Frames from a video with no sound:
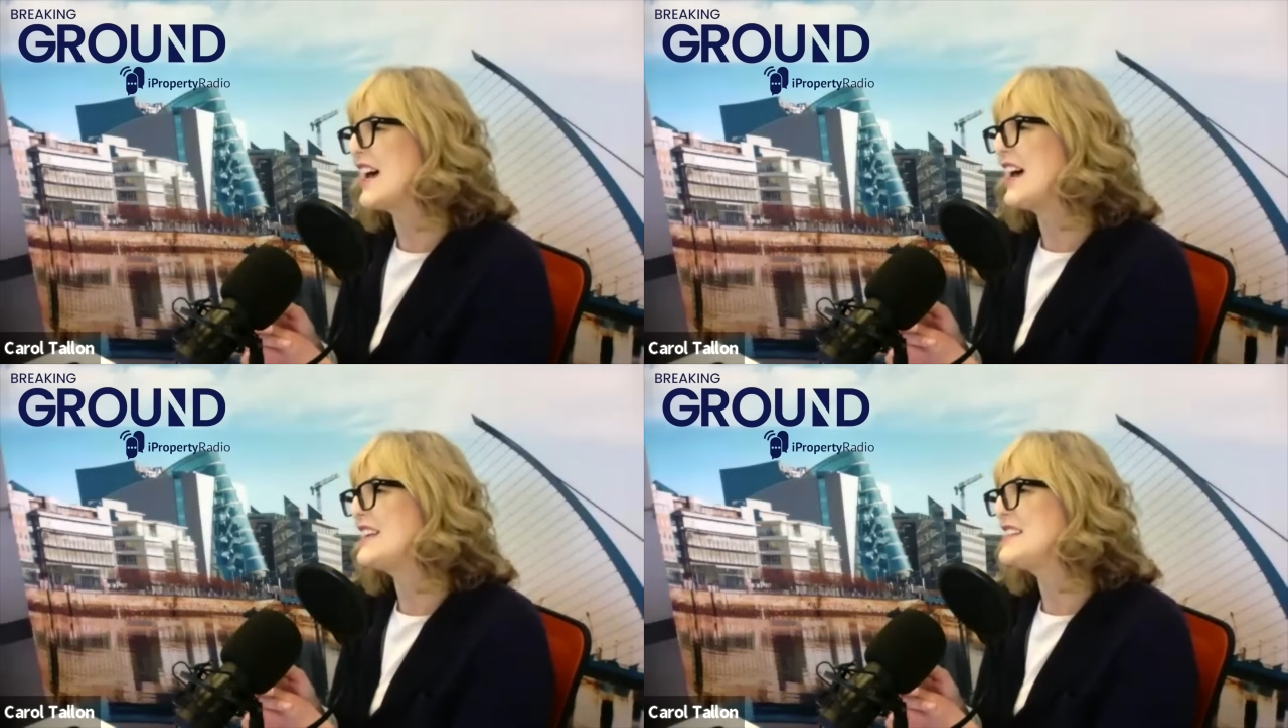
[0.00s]

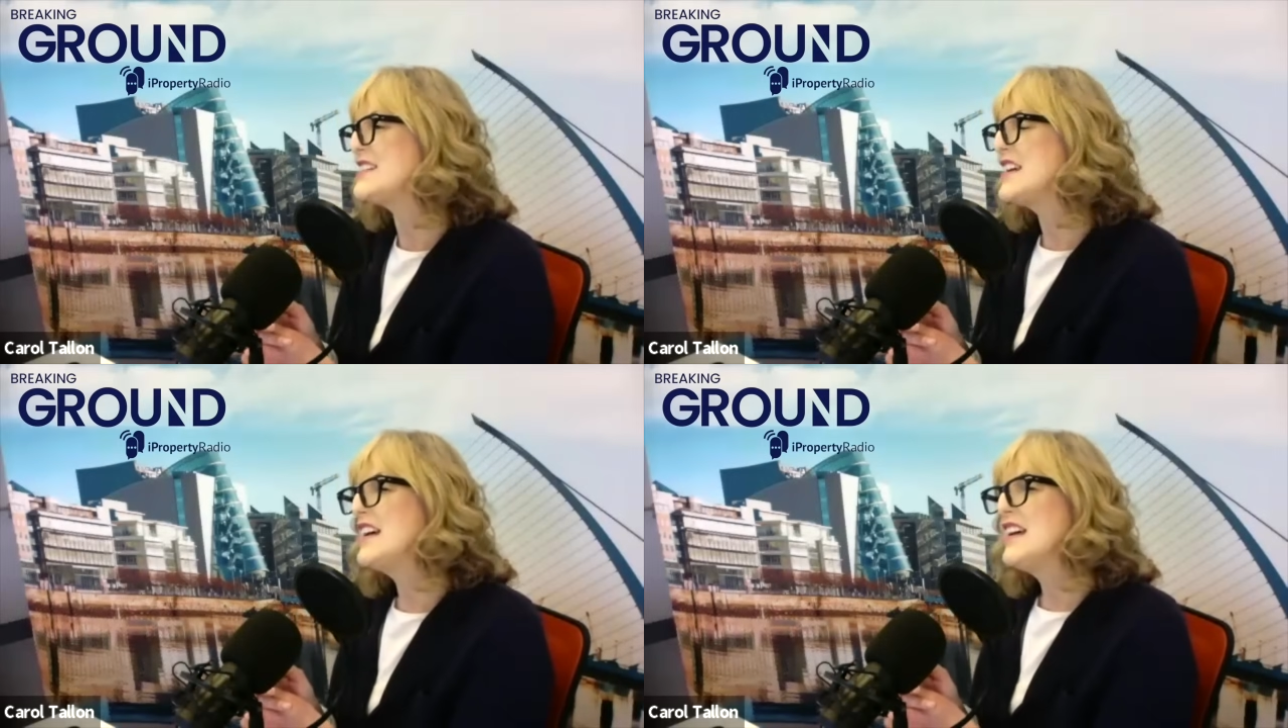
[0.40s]
and
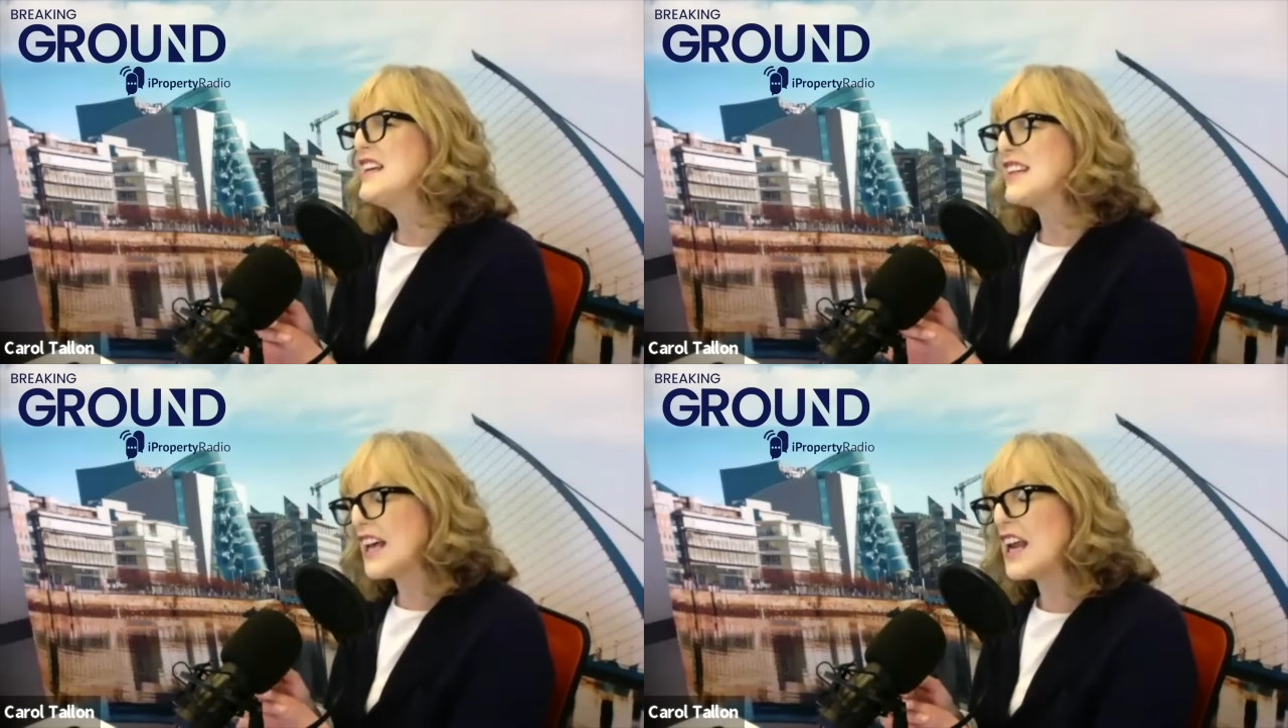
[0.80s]

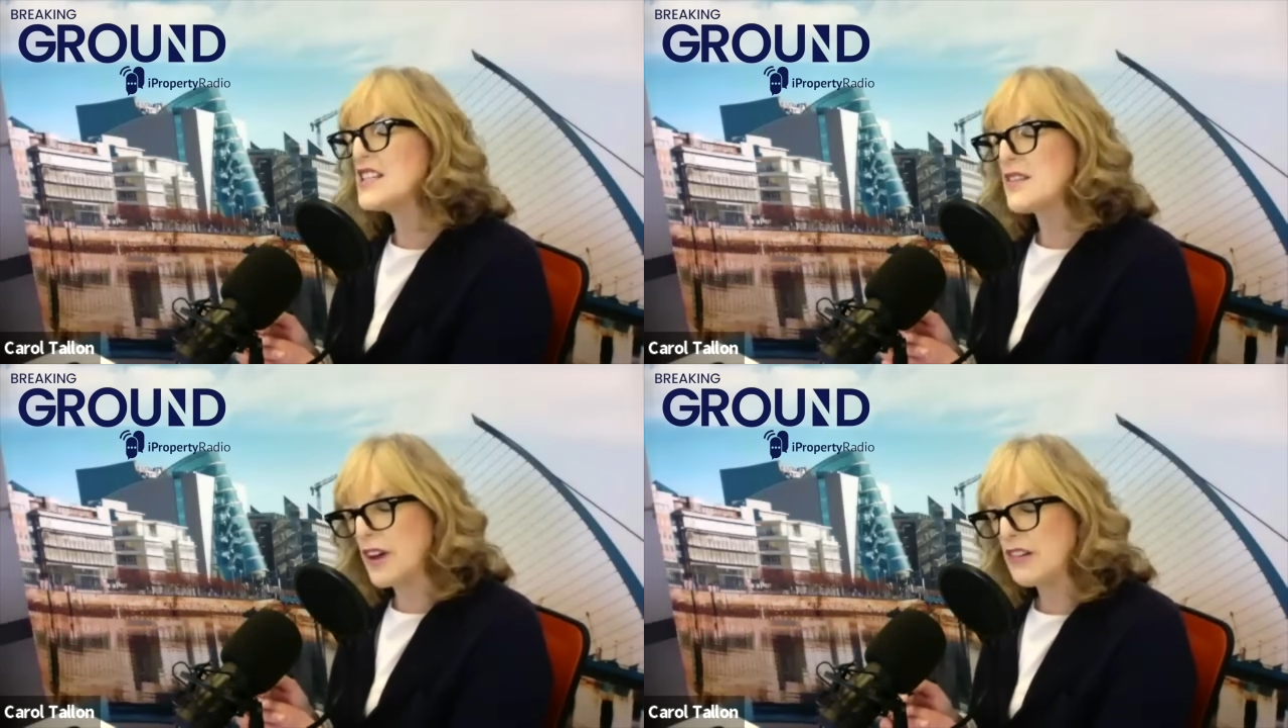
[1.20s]
that
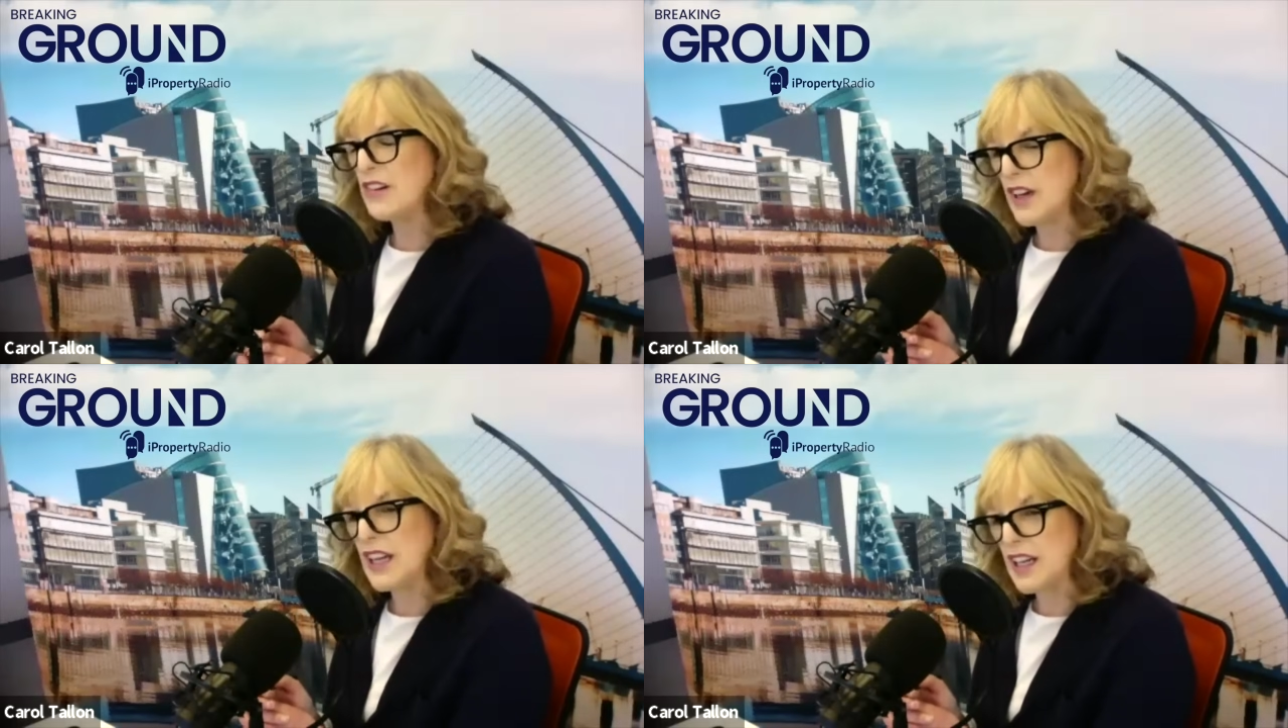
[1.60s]
has a very
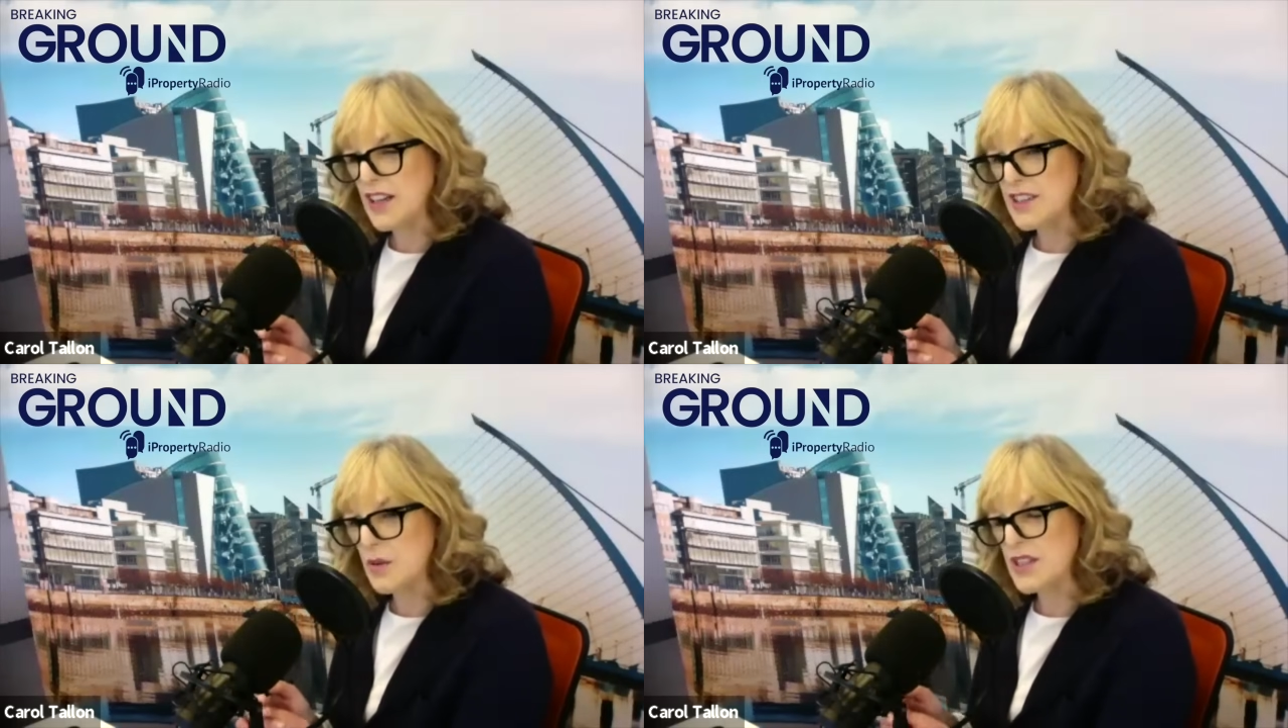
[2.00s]
real
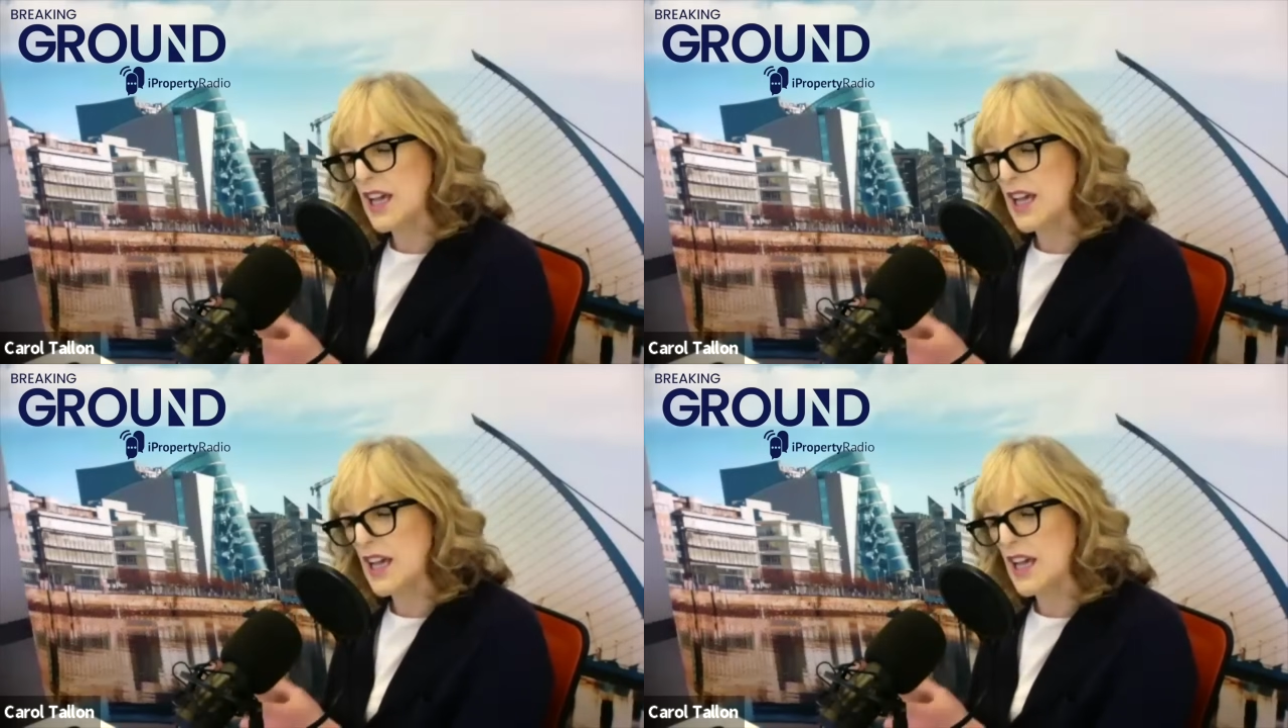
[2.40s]
consequence.